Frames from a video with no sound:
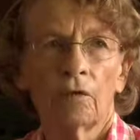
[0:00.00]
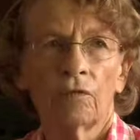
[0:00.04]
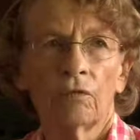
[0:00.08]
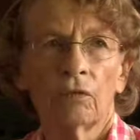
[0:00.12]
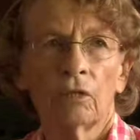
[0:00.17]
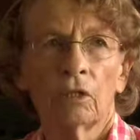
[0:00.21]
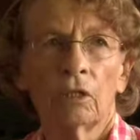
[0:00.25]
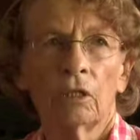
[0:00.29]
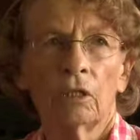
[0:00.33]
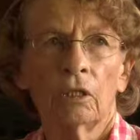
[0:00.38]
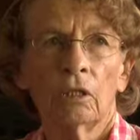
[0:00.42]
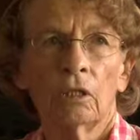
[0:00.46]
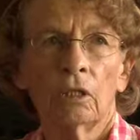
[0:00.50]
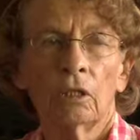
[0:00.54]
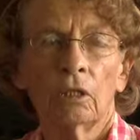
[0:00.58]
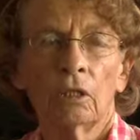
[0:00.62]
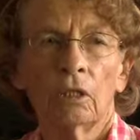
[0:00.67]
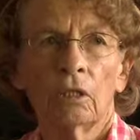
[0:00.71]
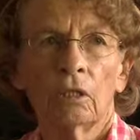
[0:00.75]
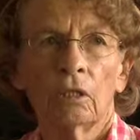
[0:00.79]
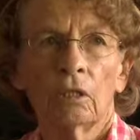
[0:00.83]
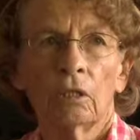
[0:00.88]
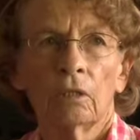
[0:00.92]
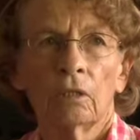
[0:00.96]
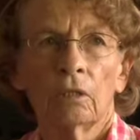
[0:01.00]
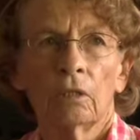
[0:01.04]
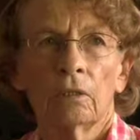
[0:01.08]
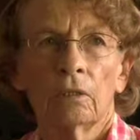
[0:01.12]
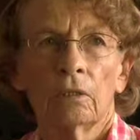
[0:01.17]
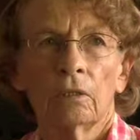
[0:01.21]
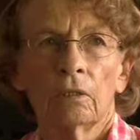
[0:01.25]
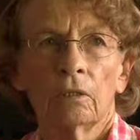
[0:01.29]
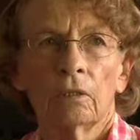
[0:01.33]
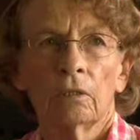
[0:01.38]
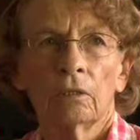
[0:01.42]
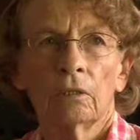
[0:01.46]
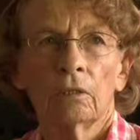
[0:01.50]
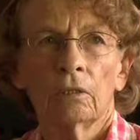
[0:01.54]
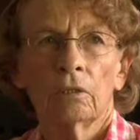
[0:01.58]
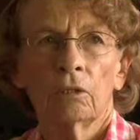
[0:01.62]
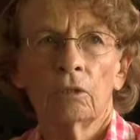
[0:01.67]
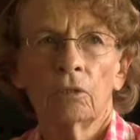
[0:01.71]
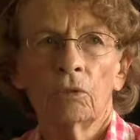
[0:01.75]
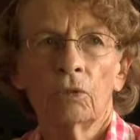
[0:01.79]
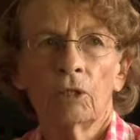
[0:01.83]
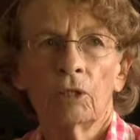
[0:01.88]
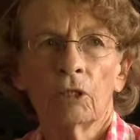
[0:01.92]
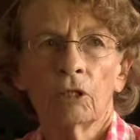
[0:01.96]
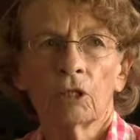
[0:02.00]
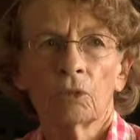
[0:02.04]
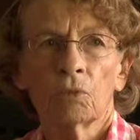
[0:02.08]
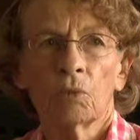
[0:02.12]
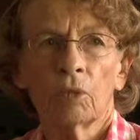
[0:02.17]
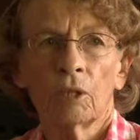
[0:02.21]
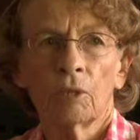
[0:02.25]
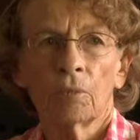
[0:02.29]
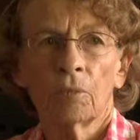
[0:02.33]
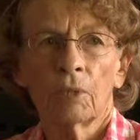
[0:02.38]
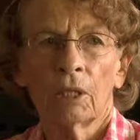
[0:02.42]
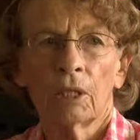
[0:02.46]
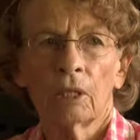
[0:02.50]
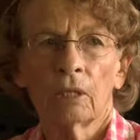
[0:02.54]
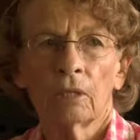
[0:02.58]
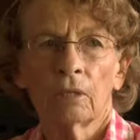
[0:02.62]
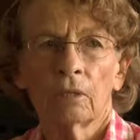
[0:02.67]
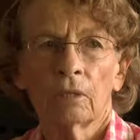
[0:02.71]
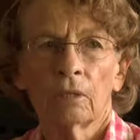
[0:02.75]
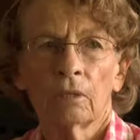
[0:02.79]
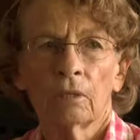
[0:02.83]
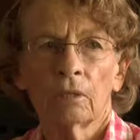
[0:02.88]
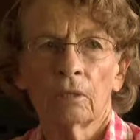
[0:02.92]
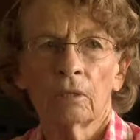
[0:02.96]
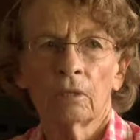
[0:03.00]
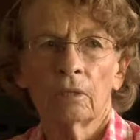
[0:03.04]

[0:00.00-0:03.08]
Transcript: for two years and one month.